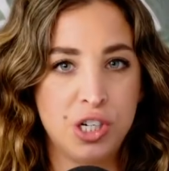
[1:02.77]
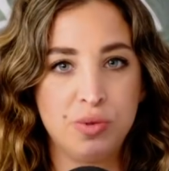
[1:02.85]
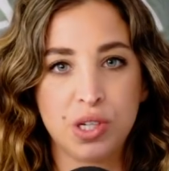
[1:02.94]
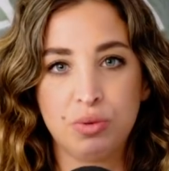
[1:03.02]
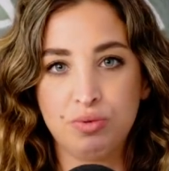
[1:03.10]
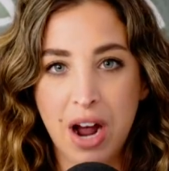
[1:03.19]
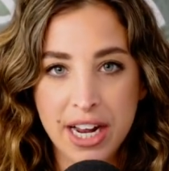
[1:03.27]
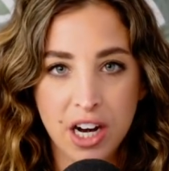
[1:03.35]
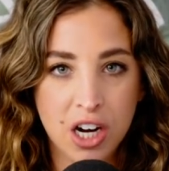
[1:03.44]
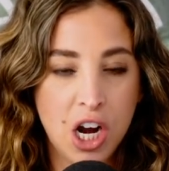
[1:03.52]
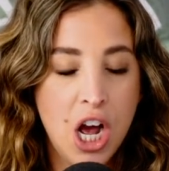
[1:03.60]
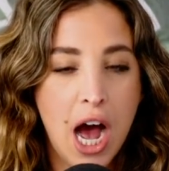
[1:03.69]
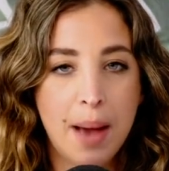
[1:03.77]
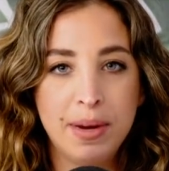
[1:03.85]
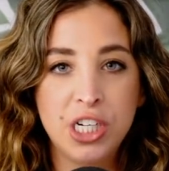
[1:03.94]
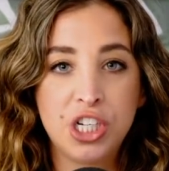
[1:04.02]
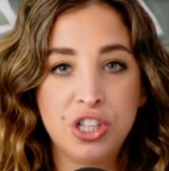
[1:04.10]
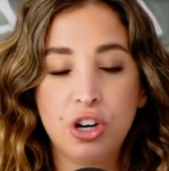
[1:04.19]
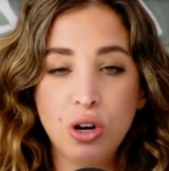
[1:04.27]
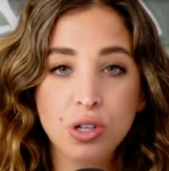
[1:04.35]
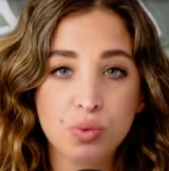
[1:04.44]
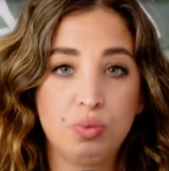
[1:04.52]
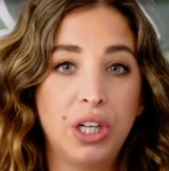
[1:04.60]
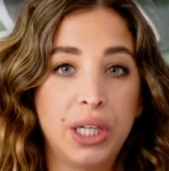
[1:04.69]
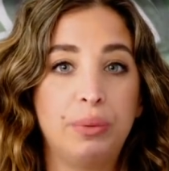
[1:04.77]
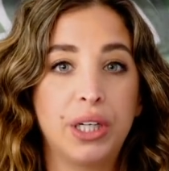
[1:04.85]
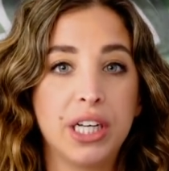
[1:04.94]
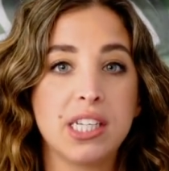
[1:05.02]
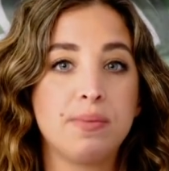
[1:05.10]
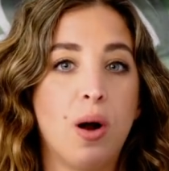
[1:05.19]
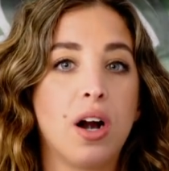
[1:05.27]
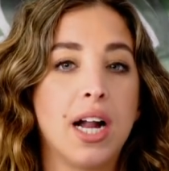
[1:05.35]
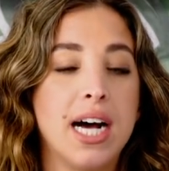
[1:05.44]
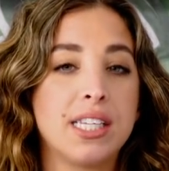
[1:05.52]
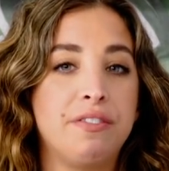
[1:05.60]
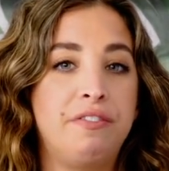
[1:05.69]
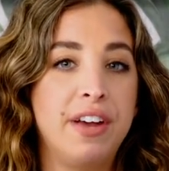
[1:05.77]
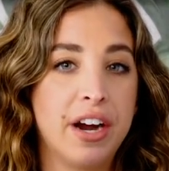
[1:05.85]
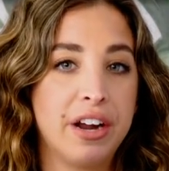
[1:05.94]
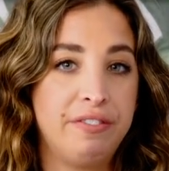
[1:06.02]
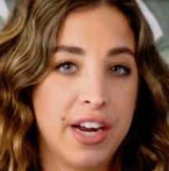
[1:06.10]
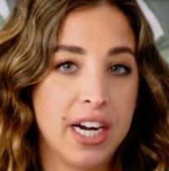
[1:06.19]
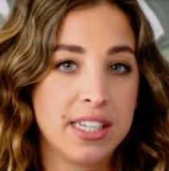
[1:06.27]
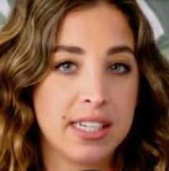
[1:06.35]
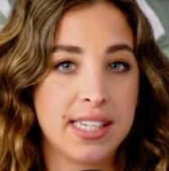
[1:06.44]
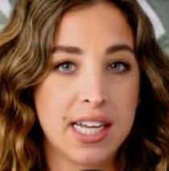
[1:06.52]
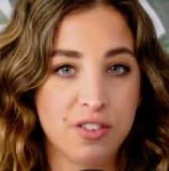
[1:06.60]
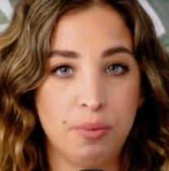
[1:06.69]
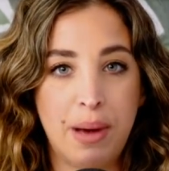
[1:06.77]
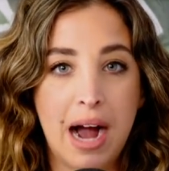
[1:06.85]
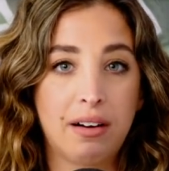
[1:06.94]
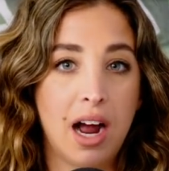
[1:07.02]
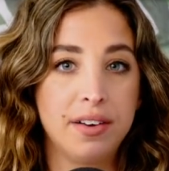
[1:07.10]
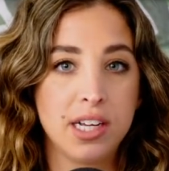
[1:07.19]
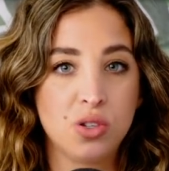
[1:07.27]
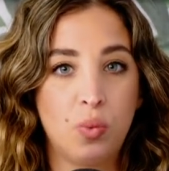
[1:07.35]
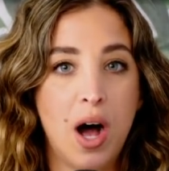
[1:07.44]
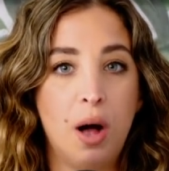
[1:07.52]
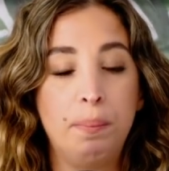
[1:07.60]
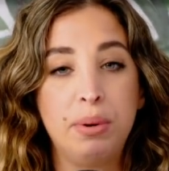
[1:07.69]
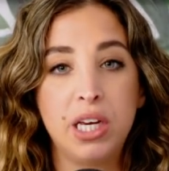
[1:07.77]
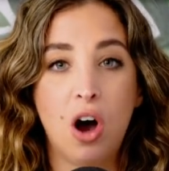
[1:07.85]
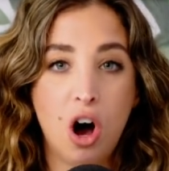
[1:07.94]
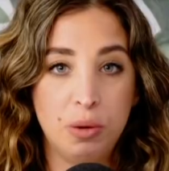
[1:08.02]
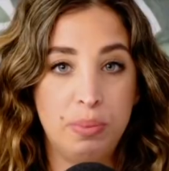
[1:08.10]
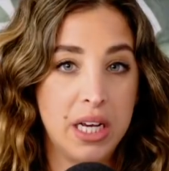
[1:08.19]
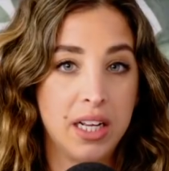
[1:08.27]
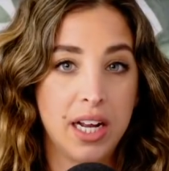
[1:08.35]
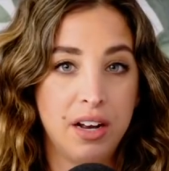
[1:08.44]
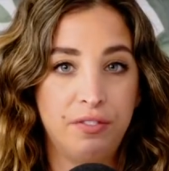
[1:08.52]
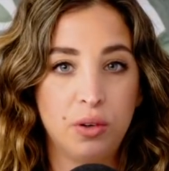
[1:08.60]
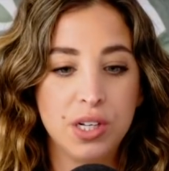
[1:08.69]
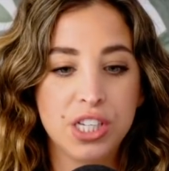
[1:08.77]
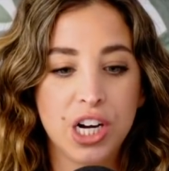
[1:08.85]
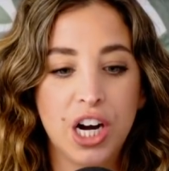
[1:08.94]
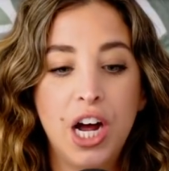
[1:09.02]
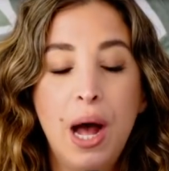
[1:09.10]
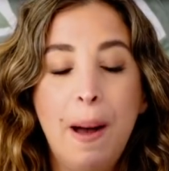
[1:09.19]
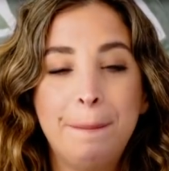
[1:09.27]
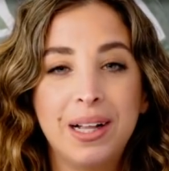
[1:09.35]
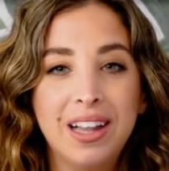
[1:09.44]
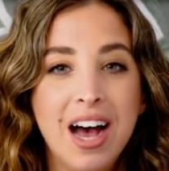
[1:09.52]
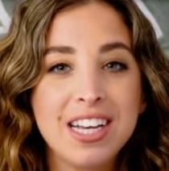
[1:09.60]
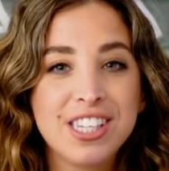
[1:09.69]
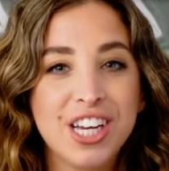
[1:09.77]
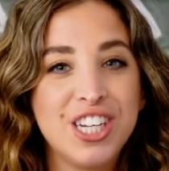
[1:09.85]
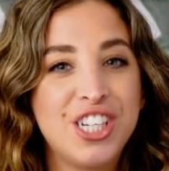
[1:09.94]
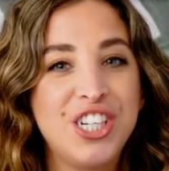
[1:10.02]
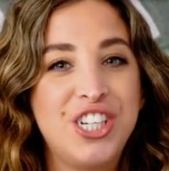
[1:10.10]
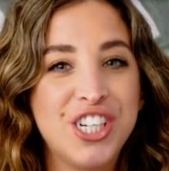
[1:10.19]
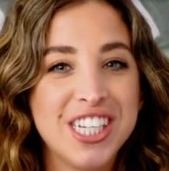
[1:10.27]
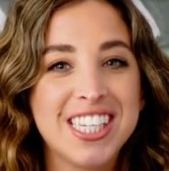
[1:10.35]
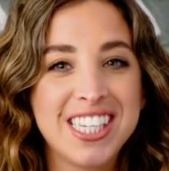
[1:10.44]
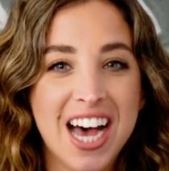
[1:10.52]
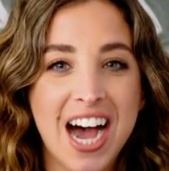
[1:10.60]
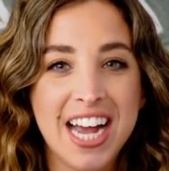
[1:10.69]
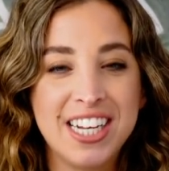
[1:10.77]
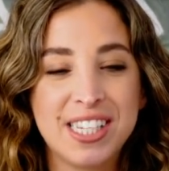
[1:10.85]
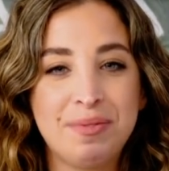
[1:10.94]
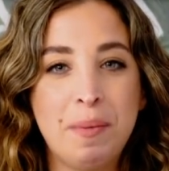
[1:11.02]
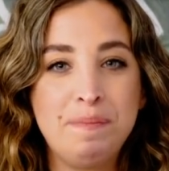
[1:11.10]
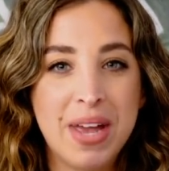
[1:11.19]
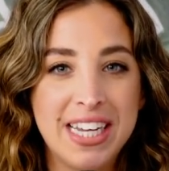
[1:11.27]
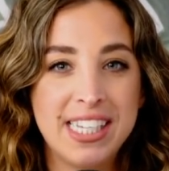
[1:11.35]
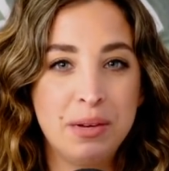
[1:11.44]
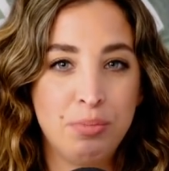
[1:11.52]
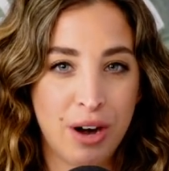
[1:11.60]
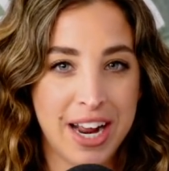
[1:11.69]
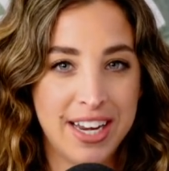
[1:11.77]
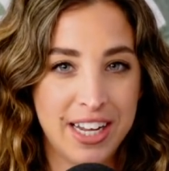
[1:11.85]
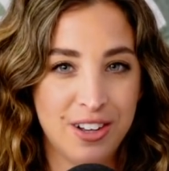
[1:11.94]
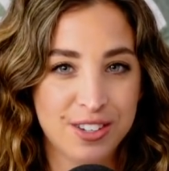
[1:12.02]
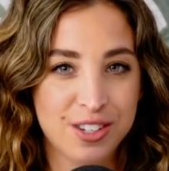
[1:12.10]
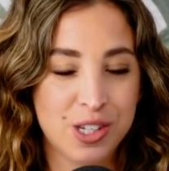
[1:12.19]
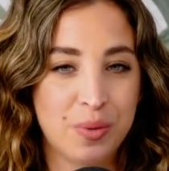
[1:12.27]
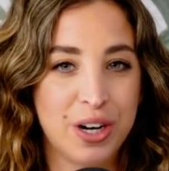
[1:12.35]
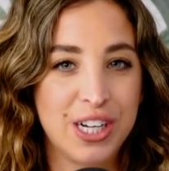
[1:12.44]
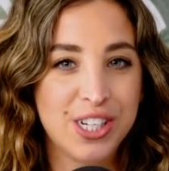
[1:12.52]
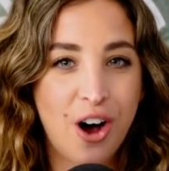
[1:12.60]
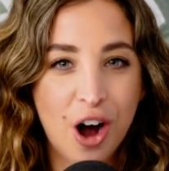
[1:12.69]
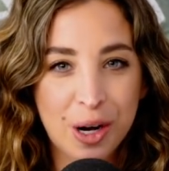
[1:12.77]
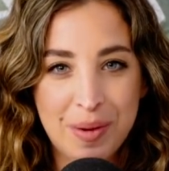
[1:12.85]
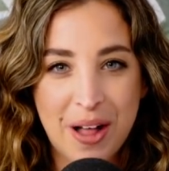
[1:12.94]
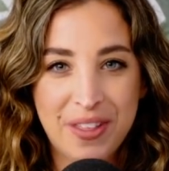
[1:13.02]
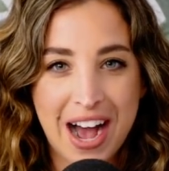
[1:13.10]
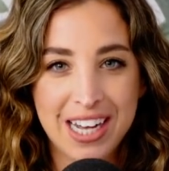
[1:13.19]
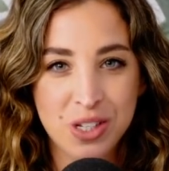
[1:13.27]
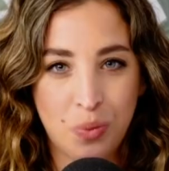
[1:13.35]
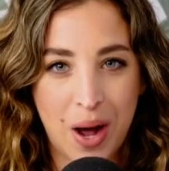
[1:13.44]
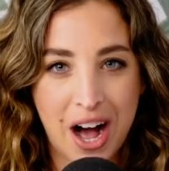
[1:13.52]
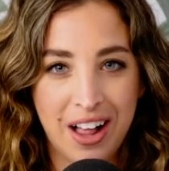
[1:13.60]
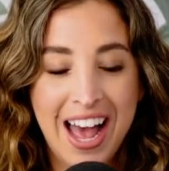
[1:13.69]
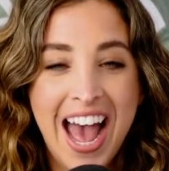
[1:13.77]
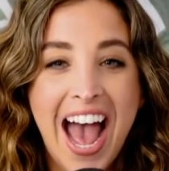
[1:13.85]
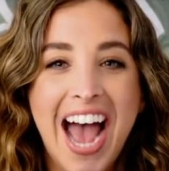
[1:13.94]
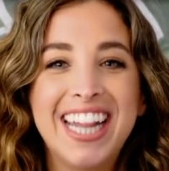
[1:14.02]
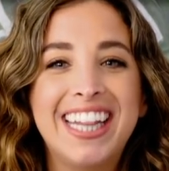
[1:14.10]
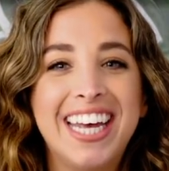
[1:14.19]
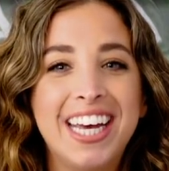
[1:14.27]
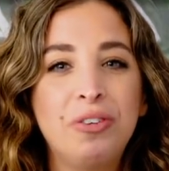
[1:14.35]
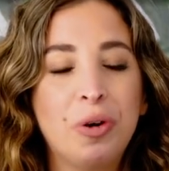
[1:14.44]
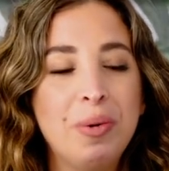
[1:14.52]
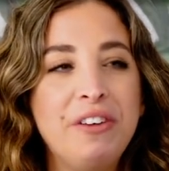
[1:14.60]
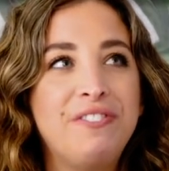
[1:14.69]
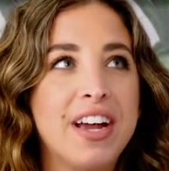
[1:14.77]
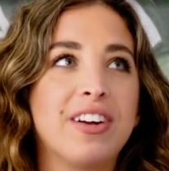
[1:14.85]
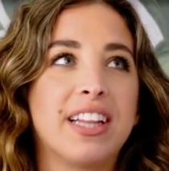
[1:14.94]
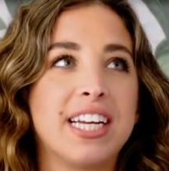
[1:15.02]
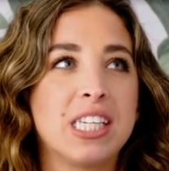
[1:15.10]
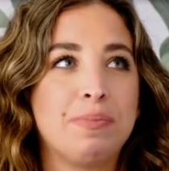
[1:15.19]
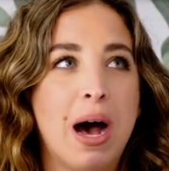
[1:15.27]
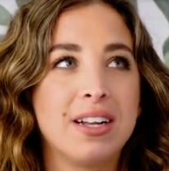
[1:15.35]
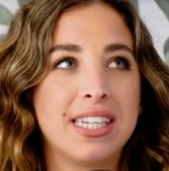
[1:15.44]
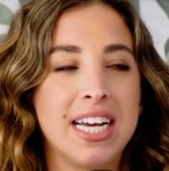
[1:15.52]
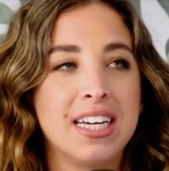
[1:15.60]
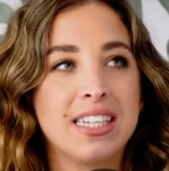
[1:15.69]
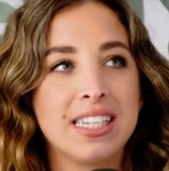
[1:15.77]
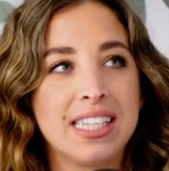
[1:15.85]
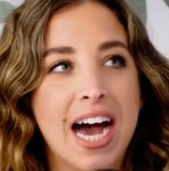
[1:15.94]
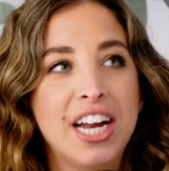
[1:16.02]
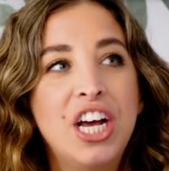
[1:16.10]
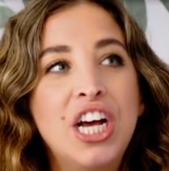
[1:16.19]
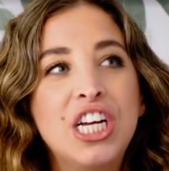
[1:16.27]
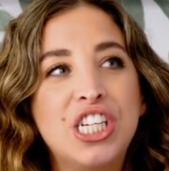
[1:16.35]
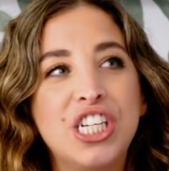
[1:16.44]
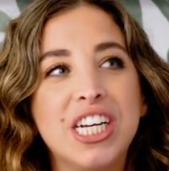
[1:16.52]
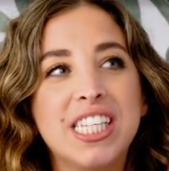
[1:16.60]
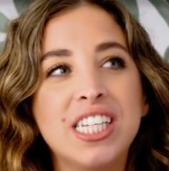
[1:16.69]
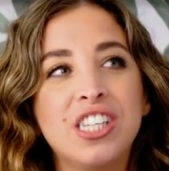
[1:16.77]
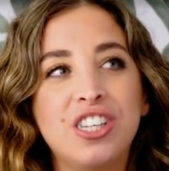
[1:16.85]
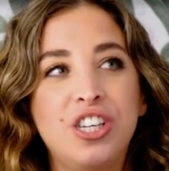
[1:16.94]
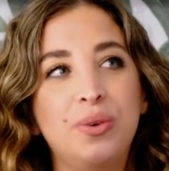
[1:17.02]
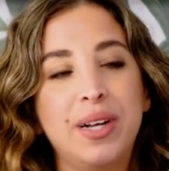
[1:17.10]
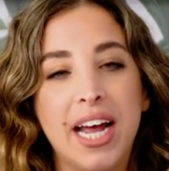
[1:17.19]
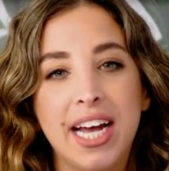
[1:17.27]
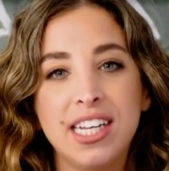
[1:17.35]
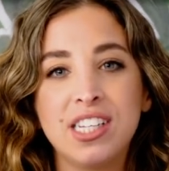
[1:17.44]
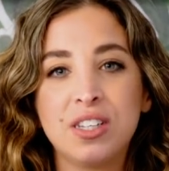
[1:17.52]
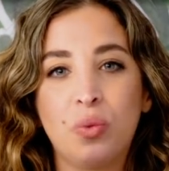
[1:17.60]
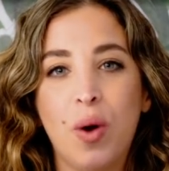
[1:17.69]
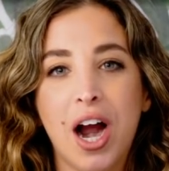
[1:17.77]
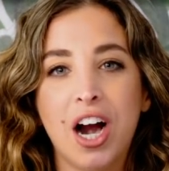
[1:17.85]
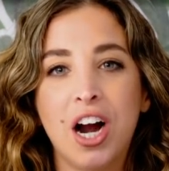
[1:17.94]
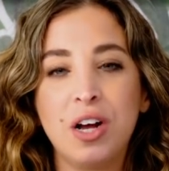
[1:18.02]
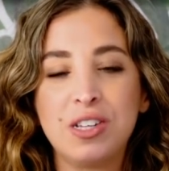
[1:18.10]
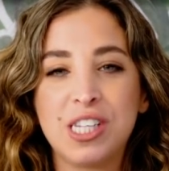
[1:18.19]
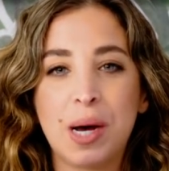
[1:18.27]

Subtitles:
she was a writer. I mean, the girl is really, really smart and has a very, very successful background as well beyond being an influencer. Plus, she just signed some amazing brand deals, so we're going to talk about that as well. And then one of my favorite things about Tinx is that she does these Q&As where